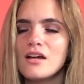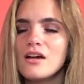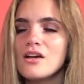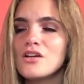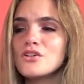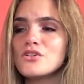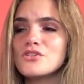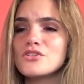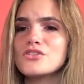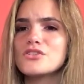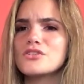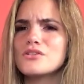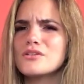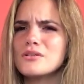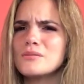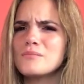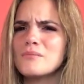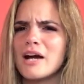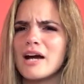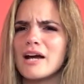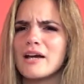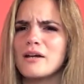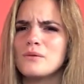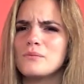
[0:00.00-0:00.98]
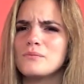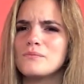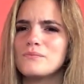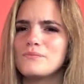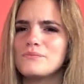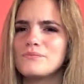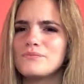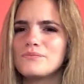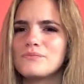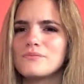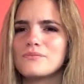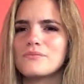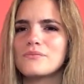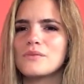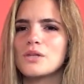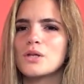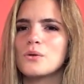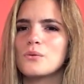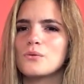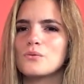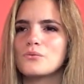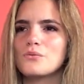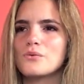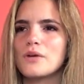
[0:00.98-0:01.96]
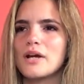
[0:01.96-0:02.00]
understood my
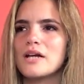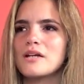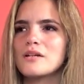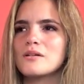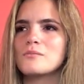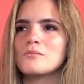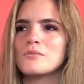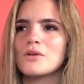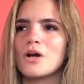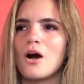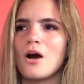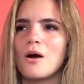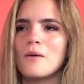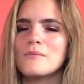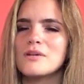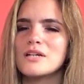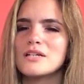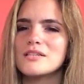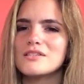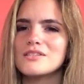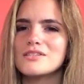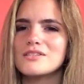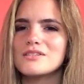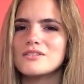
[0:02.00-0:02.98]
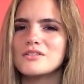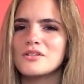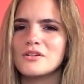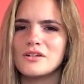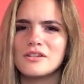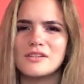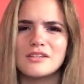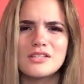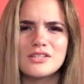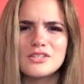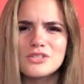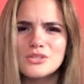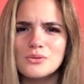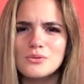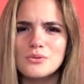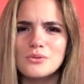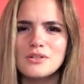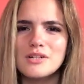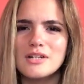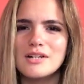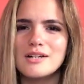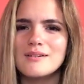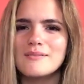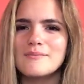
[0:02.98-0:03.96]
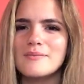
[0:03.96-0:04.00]
random comments during this school
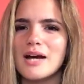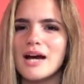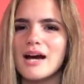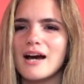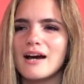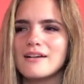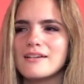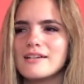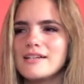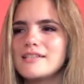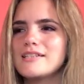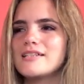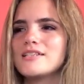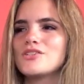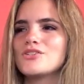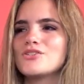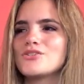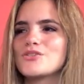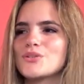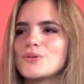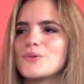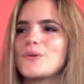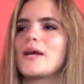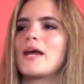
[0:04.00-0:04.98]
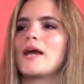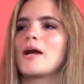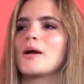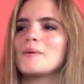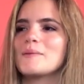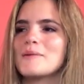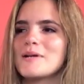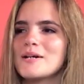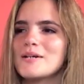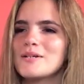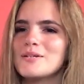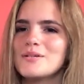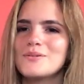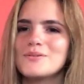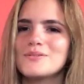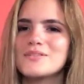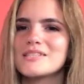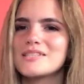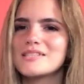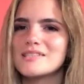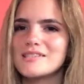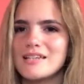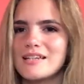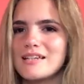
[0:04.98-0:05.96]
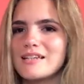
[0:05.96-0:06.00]
year about how like teachers don't care about you,
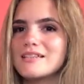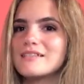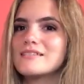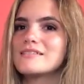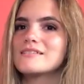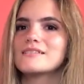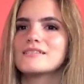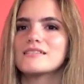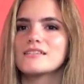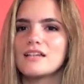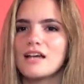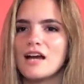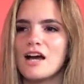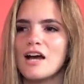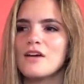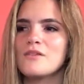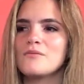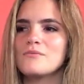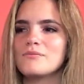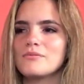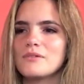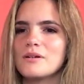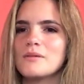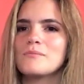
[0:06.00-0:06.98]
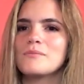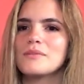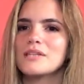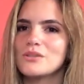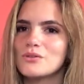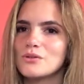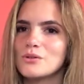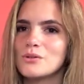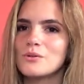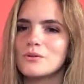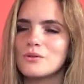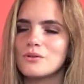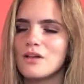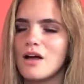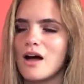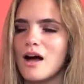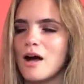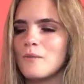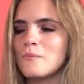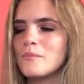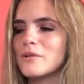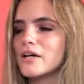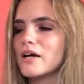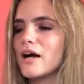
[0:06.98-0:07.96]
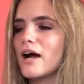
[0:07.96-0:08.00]
it's like I've been through a
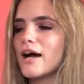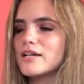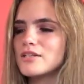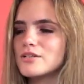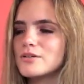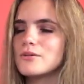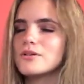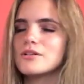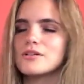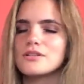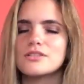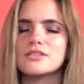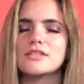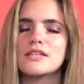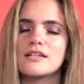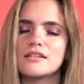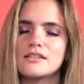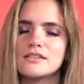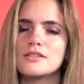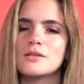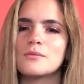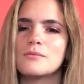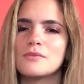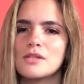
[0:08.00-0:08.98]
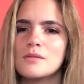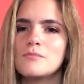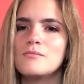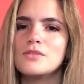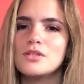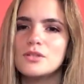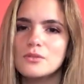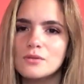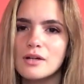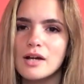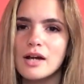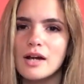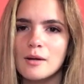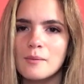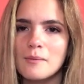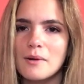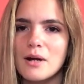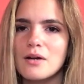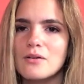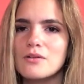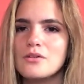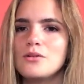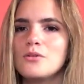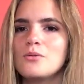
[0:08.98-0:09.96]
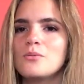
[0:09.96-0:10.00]
lot, but I do understand some of them do care
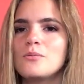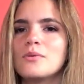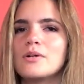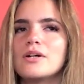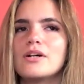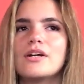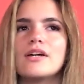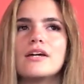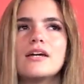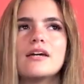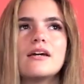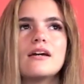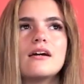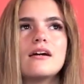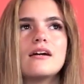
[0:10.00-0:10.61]
about you, but